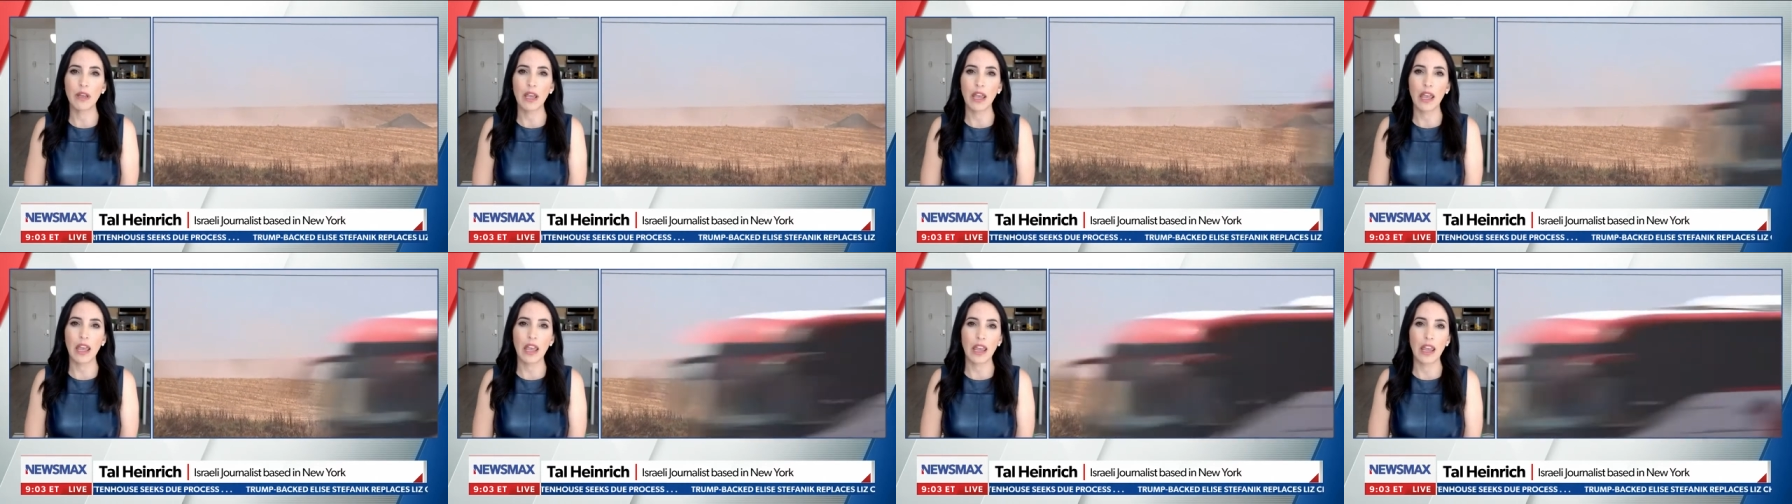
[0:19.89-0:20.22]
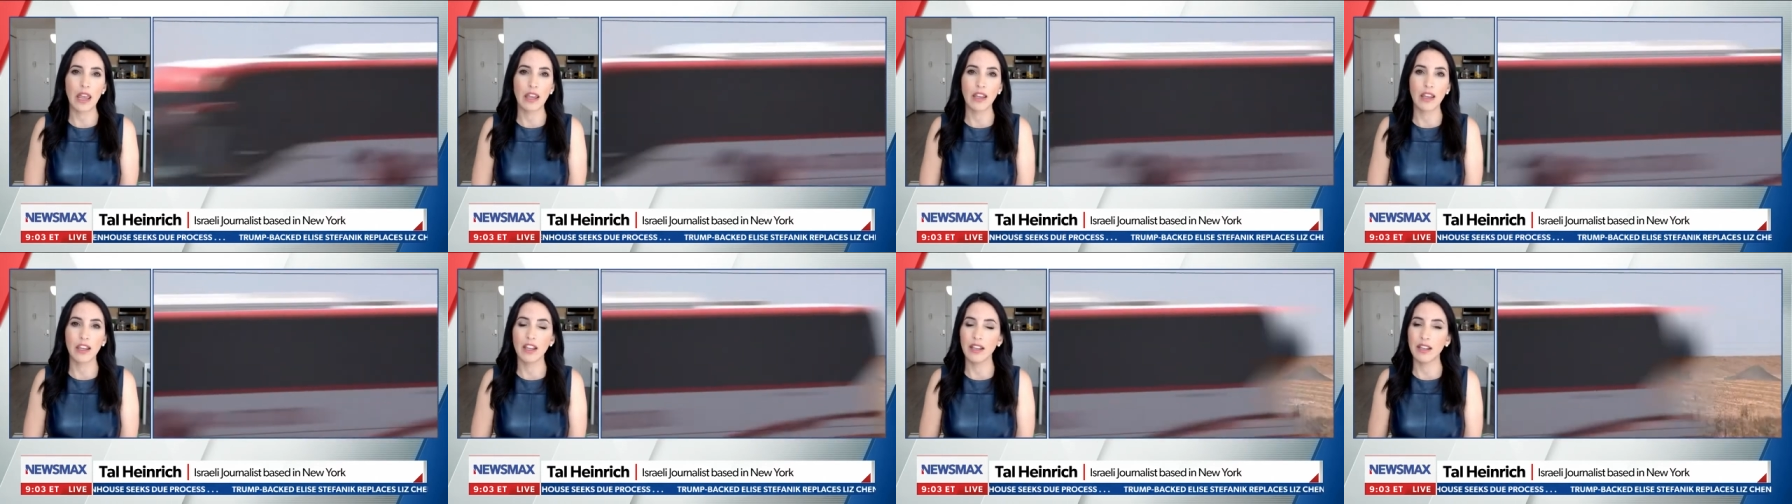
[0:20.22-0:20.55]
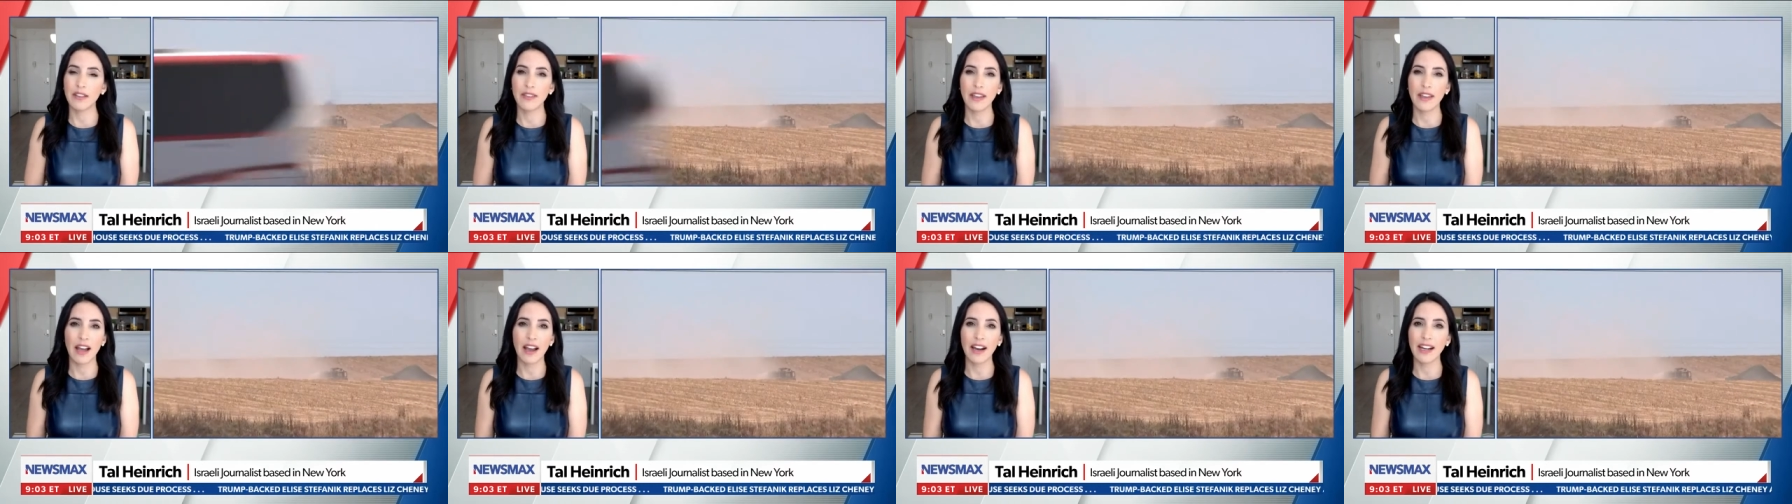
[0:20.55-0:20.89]

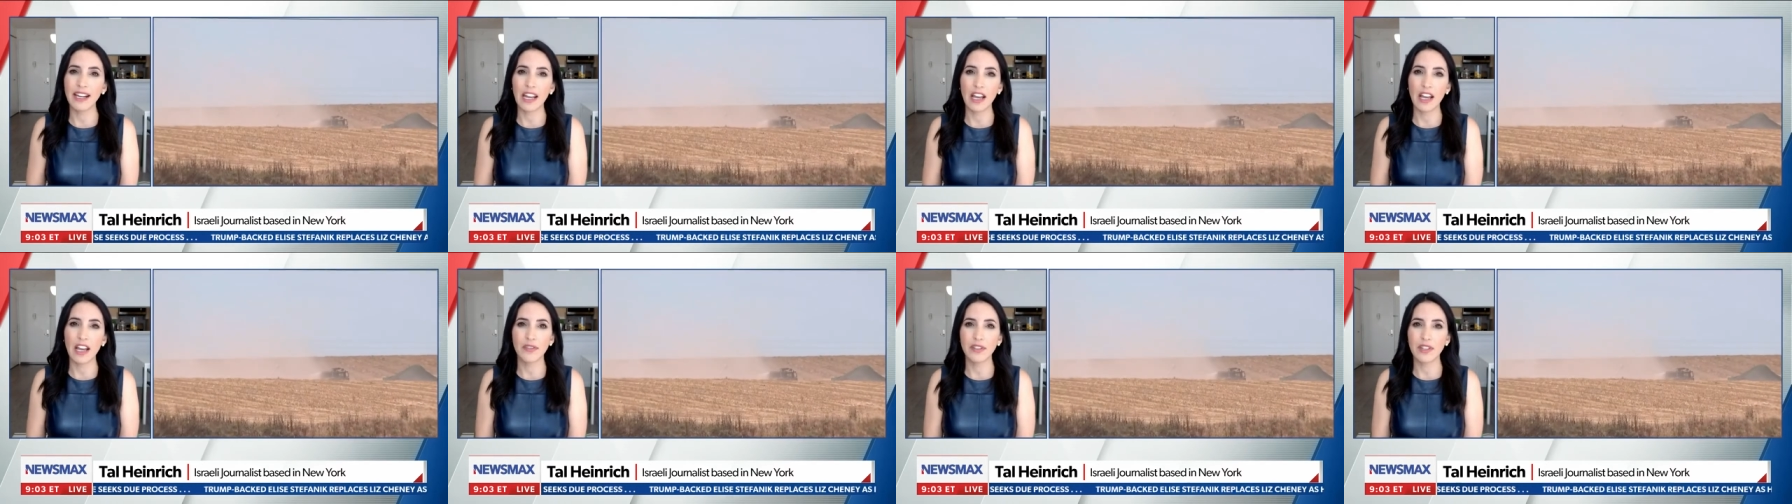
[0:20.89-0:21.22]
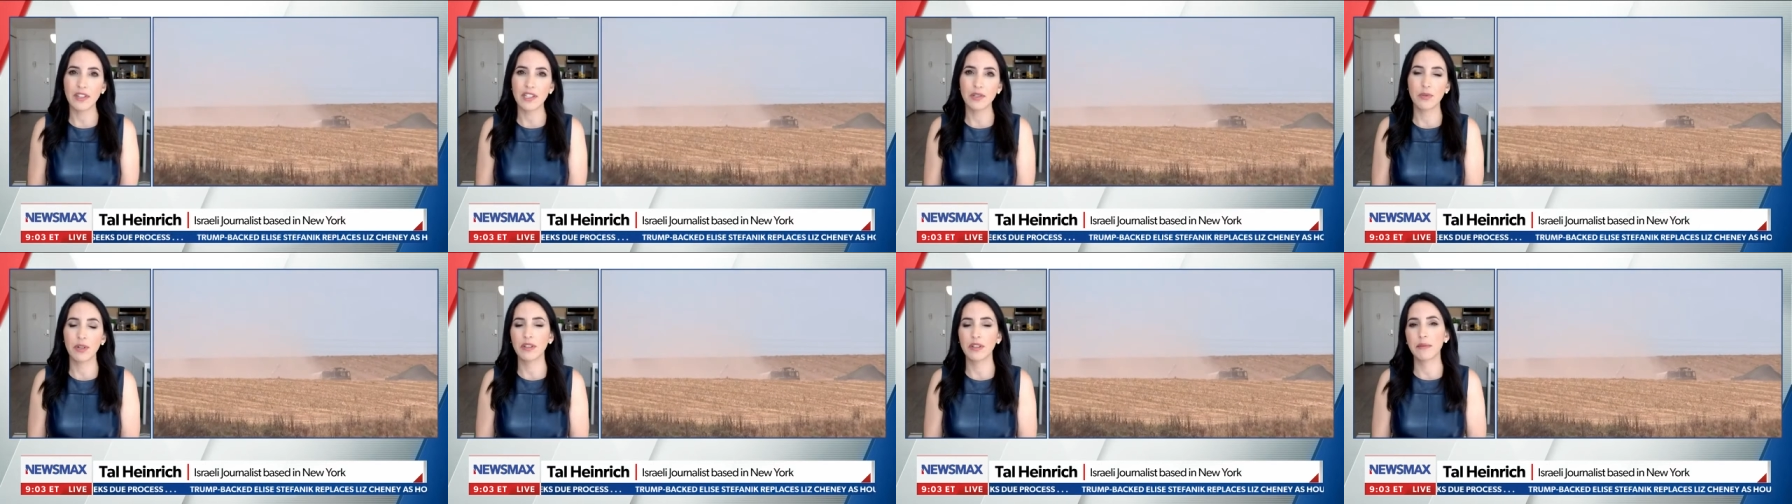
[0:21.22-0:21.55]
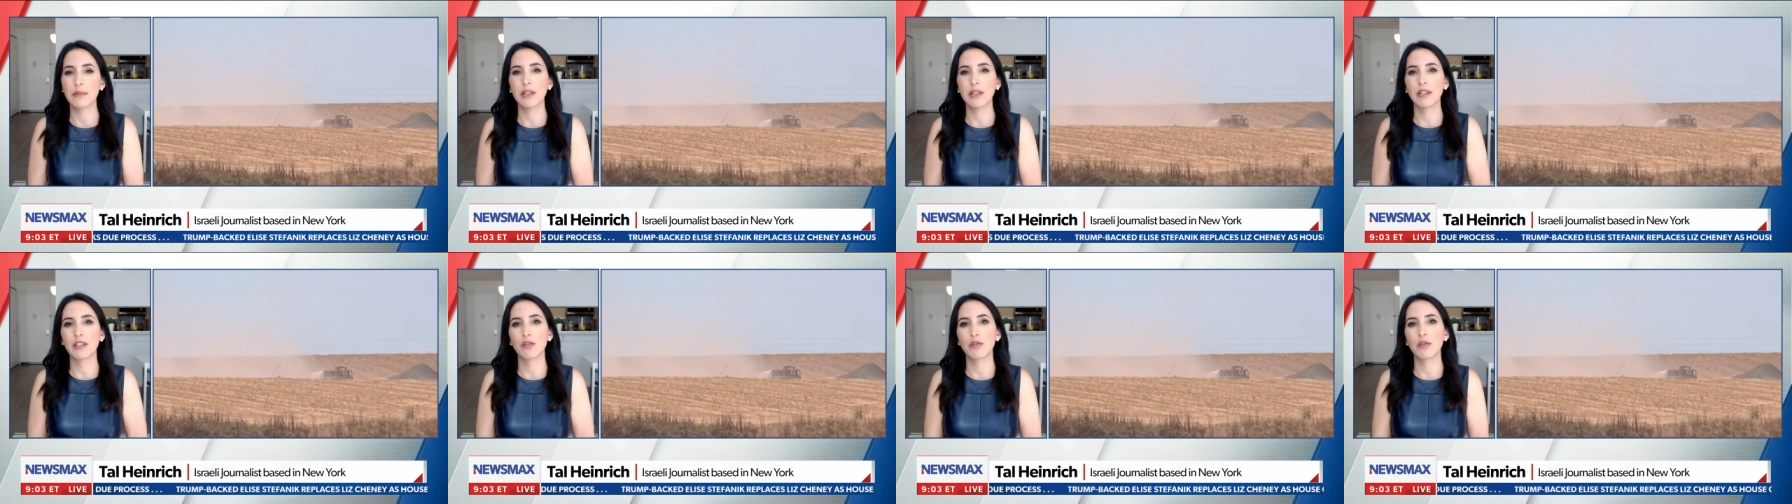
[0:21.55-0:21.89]
a, the IDF, the Israeli
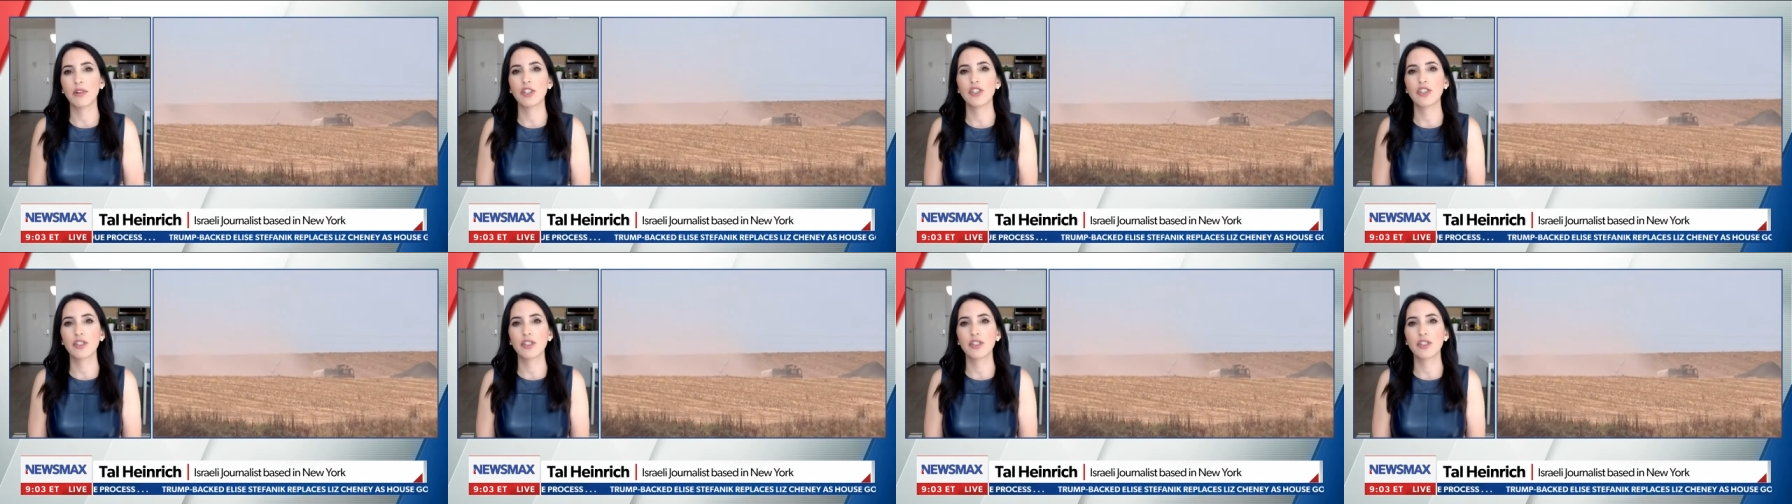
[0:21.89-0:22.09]
military,